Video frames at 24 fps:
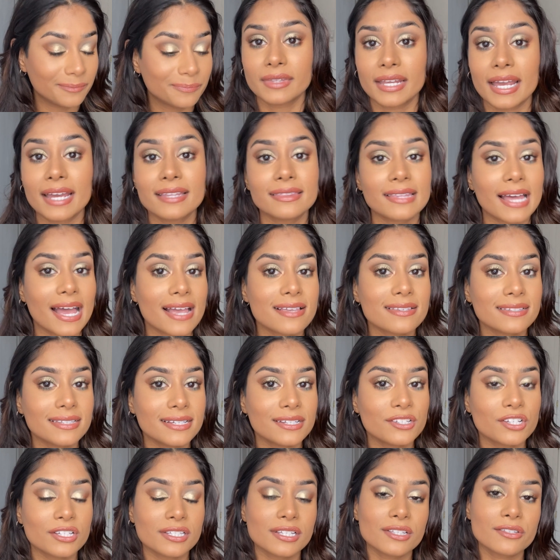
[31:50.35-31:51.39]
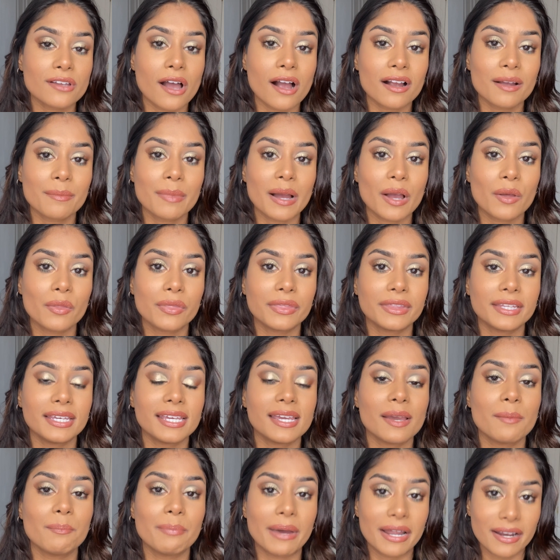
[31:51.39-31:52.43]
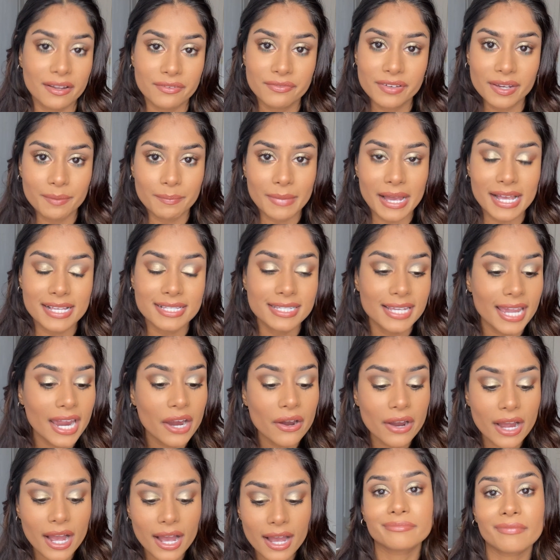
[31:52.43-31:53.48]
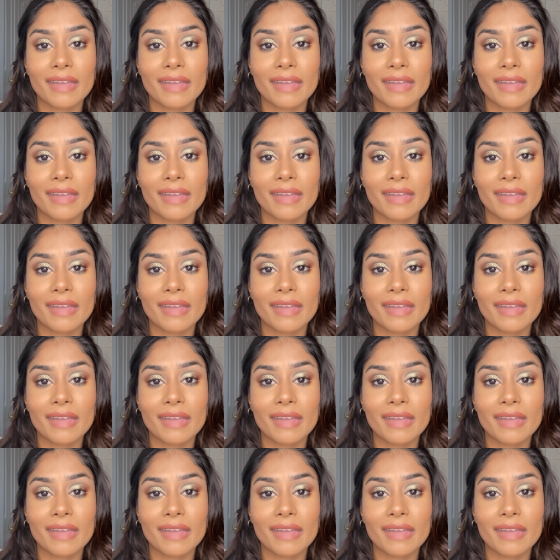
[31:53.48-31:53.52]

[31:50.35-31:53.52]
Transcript: And lastly, just to talk about the Benefit mascara,